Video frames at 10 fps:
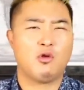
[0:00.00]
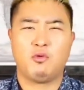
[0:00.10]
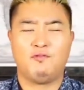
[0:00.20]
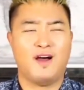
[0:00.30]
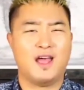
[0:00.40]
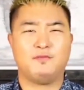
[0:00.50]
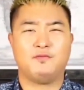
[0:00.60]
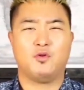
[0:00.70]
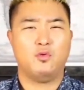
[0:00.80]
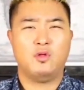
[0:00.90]
great
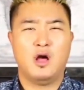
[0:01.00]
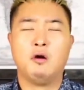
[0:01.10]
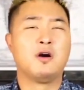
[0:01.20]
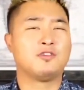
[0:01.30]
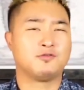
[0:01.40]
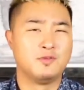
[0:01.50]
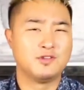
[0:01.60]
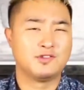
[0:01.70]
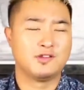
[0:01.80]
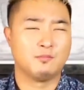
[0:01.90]
revival amongst
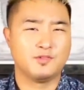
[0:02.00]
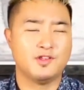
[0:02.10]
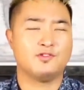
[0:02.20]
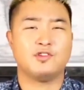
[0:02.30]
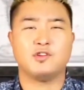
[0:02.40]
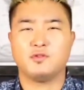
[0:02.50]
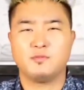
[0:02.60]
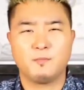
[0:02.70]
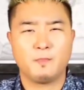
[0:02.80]
Muslims this year.